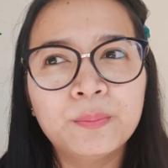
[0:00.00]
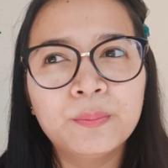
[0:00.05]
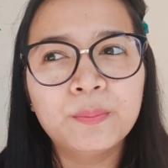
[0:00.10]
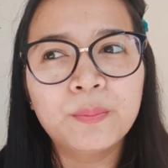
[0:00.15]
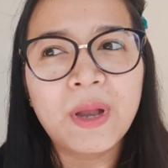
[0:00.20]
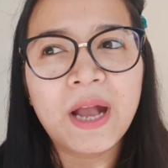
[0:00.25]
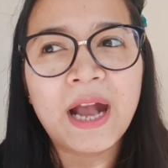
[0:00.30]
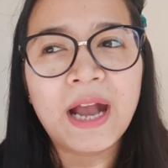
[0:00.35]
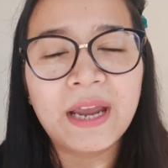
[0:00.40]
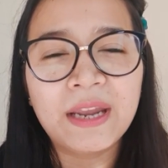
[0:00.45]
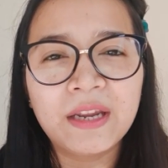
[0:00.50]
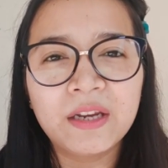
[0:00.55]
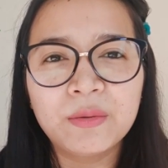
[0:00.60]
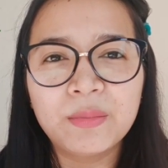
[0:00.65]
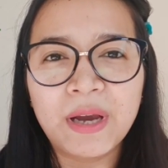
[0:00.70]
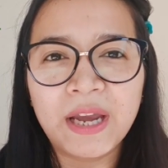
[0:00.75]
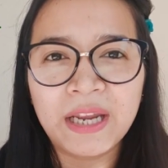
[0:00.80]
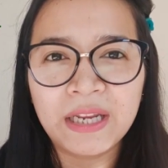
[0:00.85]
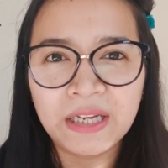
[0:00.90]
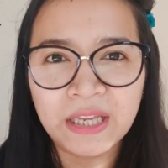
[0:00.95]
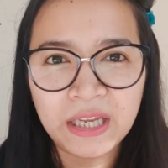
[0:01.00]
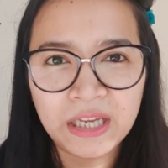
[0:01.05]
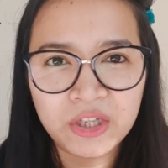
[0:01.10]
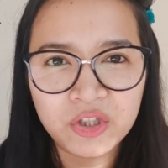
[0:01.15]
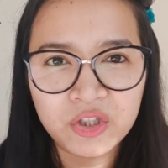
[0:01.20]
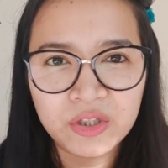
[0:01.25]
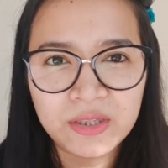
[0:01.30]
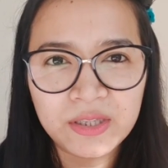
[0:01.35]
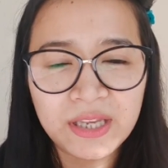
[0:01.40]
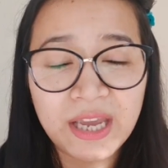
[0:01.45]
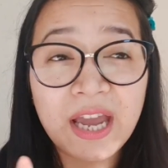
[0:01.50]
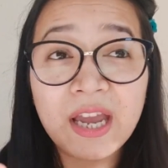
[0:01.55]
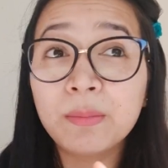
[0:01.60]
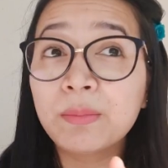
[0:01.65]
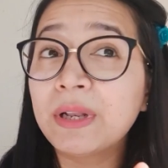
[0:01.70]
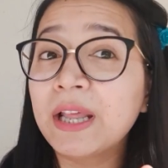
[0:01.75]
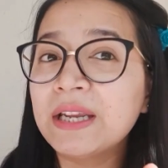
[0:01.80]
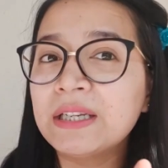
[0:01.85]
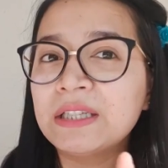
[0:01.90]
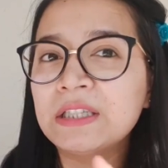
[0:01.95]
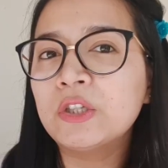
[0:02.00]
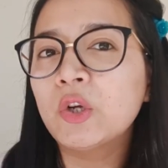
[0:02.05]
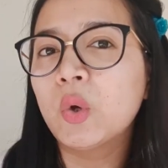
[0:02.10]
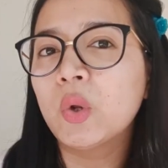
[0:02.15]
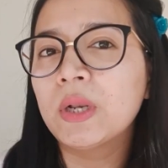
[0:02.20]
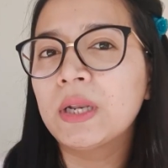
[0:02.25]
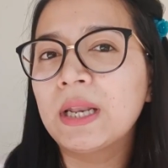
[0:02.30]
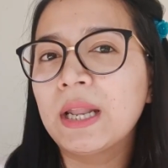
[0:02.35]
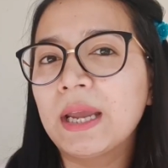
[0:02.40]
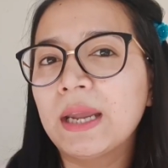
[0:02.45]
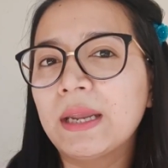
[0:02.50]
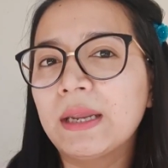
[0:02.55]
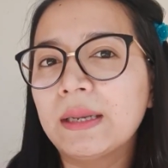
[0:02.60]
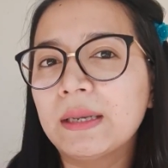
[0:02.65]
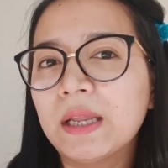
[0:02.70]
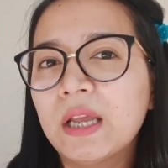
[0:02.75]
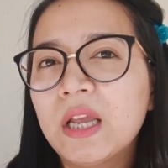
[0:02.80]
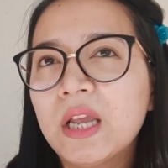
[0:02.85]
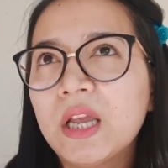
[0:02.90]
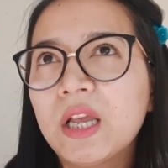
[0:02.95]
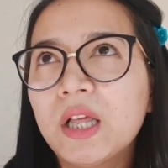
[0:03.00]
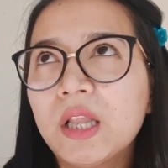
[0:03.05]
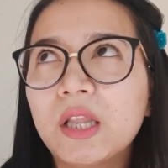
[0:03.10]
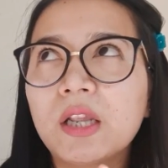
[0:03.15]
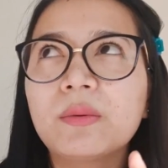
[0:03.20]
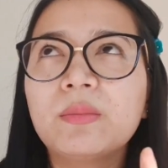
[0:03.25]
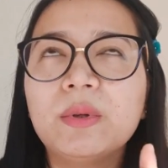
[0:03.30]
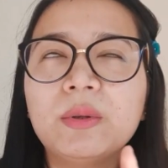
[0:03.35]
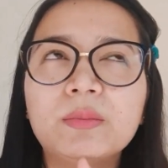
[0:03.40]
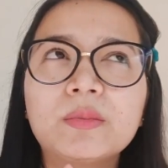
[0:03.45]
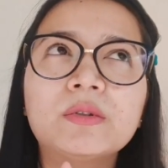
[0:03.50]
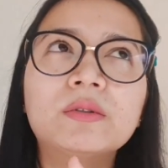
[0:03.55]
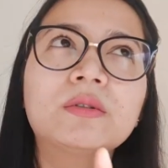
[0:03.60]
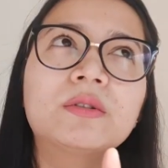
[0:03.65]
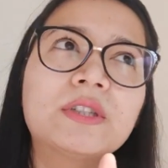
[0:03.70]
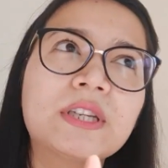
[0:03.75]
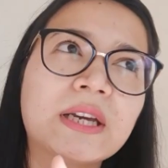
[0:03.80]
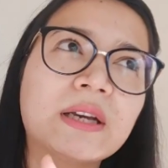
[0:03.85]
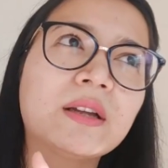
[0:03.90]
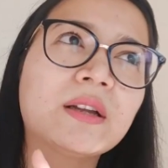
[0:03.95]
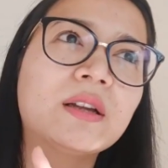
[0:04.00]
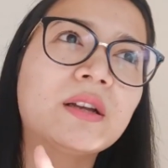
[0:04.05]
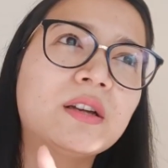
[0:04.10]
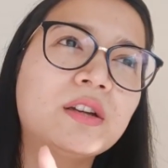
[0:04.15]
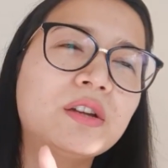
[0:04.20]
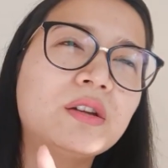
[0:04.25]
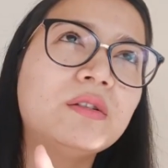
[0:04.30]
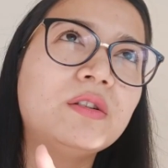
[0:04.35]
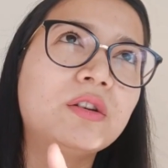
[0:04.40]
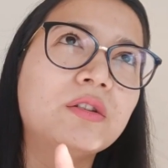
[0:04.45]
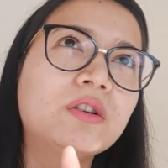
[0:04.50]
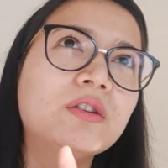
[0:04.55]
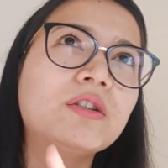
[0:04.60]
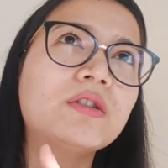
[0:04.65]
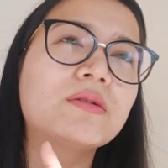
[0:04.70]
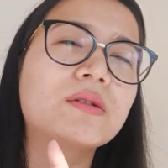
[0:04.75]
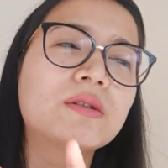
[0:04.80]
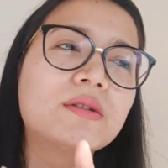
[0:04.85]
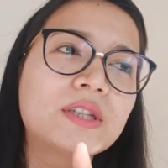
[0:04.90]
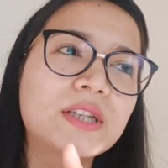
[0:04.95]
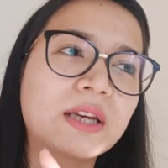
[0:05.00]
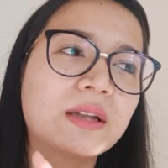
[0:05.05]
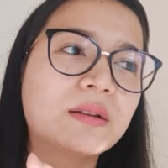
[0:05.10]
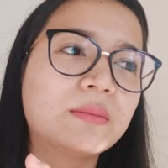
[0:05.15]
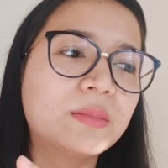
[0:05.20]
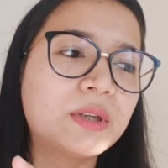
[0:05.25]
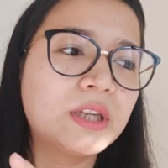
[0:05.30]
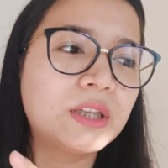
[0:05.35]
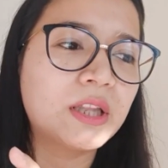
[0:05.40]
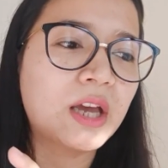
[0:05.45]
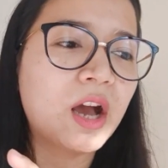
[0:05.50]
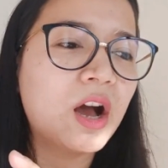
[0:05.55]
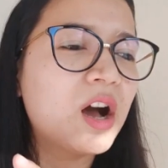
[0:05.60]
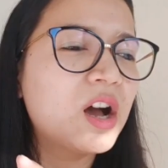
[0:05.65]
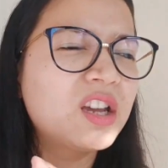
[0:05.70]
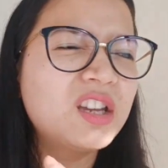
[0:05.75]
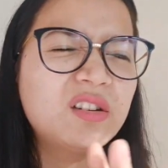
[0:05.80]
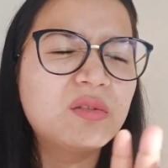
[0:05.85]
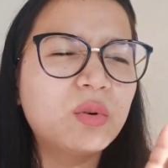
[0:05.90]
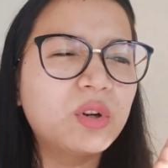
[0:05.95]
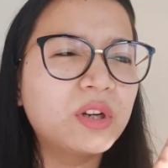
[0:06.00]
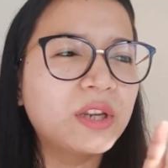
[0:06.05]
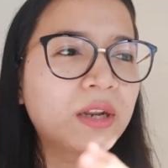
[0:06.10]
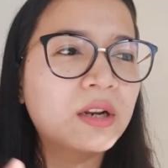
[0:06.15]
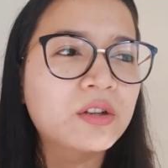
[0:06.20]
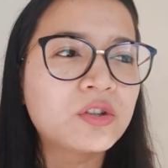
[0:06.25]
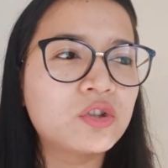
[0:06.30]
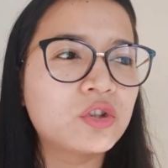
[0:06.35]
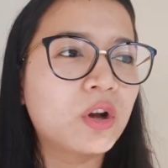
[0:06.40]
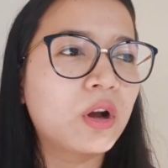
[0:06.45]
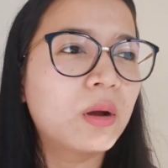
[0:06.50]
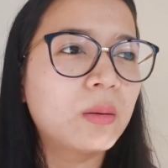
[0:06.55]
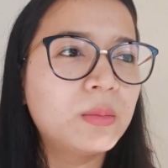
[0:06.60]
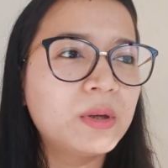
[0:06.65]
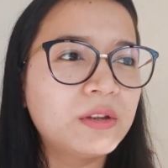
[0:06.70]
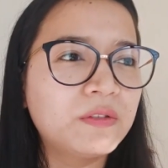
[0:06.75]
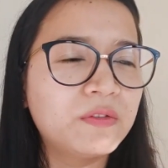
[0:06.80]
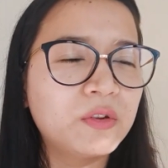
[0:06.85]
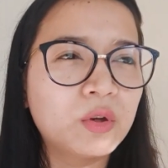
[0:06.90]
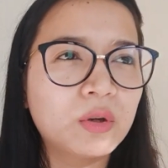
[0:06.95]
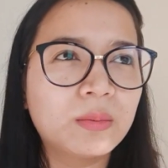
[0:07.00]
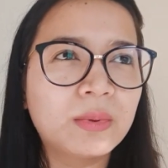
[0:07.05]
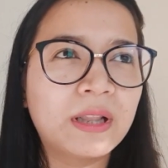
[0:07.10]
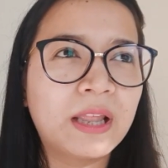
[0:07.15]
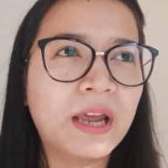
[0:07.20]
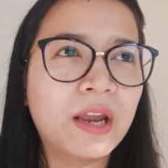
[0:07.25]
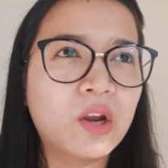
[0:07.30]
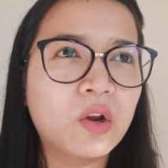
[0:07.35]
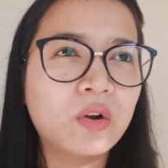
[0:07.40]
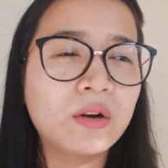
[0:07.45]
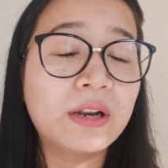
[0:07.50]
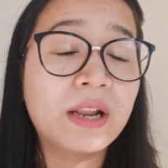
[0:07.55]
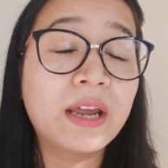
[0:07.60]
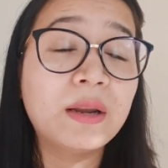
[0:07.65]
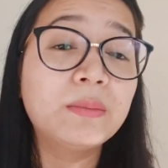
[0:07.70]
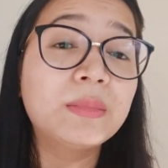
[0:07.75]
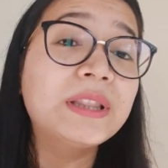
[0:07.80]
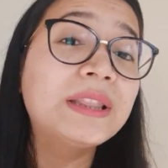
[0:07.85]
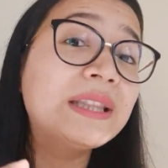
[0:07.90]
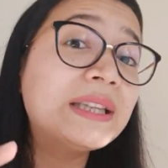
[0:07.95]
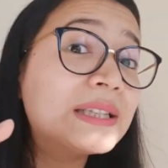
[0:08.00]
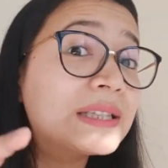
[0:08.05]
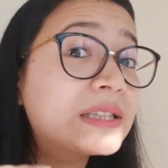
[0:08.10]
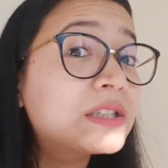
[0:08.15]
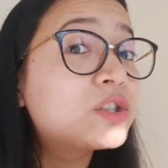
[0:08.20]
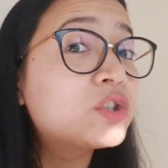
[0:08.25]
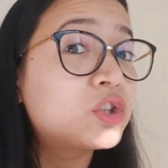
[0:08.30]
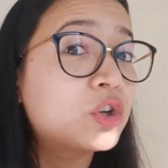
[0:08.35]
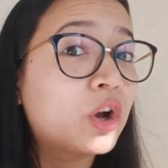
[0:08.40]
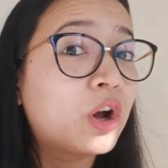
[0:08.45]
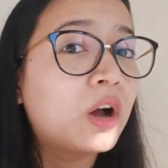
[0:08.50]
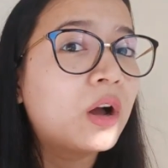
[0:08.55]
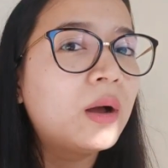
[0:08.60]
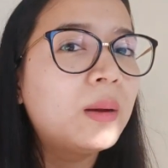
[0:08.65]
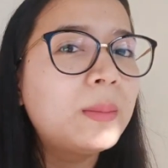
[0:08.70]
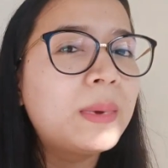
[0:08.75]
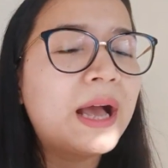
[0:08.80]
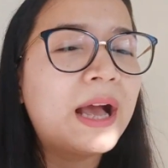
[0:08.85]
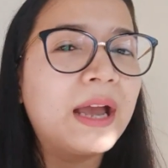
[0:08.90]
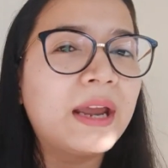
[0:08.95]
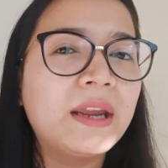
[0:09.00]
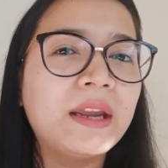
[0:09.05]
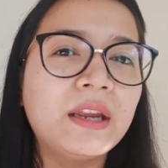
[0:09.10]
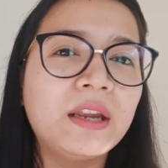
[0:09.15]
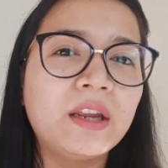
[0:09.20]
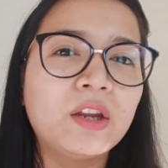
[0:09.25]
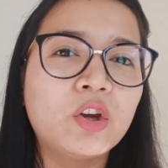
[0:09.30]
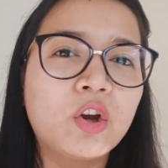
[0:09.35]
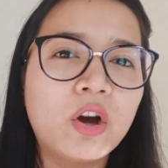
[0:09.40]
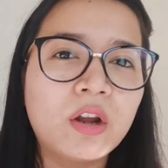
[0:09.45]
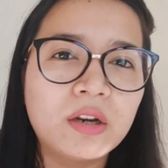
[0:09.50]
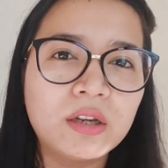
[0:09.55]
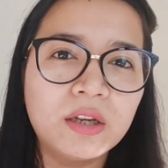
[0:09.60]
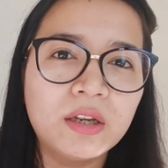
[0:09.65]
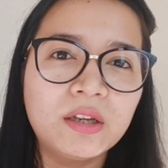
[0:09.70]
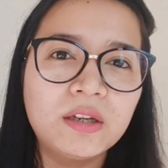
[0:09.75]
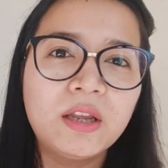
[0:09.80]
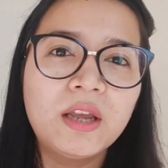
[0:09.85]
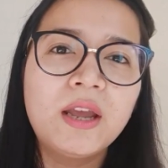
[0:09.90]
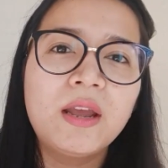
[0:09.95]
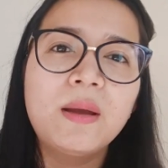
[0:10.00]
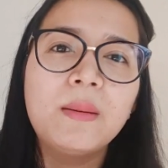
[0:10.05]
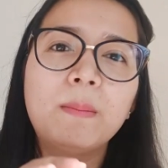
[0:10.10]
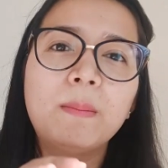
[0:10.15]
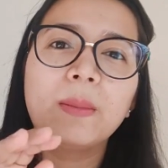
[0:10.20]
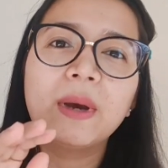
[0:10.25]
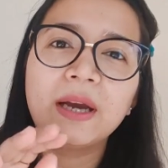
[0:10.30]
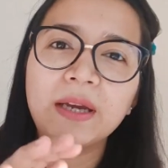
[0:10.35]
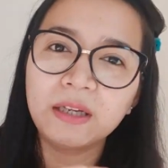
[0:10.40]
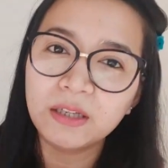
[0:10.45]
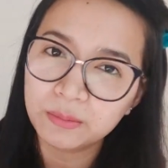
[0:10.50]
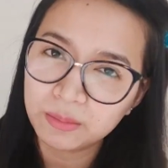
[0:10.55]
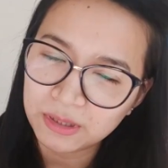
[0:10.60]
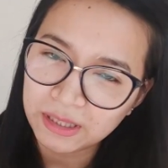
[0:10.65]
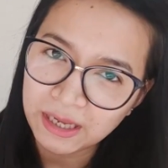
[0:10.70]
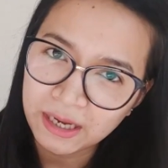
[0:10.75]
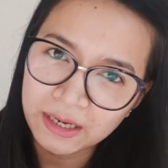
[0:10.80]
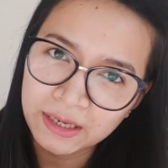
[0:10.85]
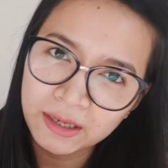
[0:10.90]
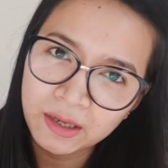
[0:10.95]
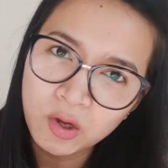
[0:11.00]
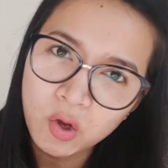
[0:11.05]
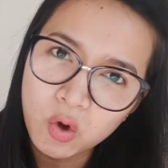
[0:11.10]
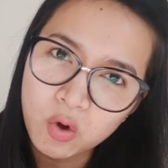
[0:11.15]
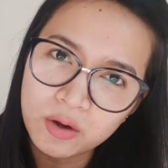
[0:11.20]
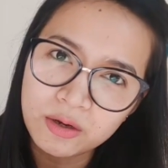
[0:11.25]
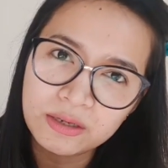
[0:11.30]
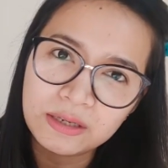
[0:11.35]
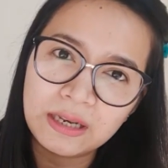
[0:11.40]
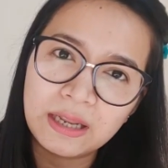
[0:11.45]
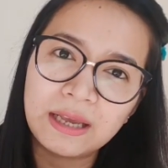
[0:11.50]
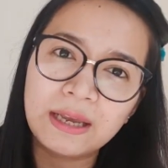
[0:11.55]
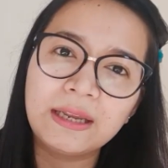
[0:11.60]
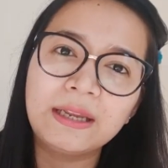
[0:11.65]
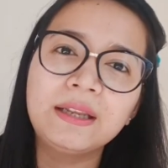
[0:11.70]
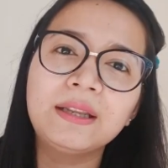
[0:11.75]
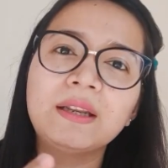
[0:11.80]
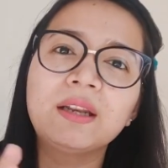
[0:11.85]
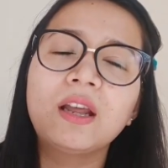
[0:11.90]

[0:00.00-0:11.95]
hired by an agency. I applied it online. A lot of people used to tell me that, oh, you won't get a job if you apply online. But this job, I got it by applying online.